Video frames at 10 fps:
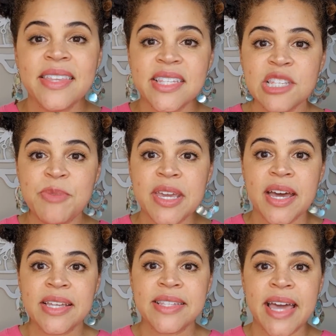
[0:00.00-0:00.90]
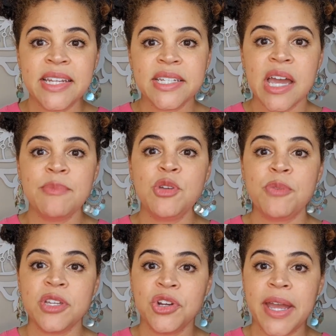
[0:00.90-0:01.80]
This is because anytime you
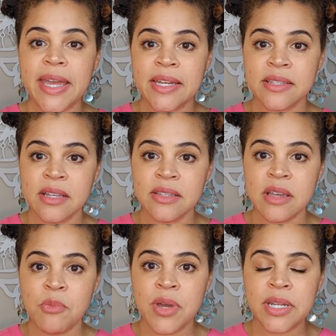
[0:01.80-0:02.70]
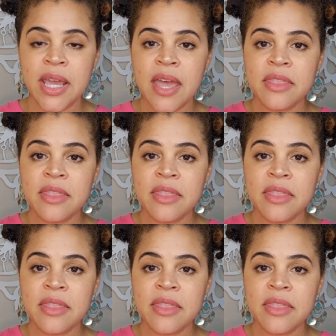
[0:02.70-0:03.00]
put your hands on someone,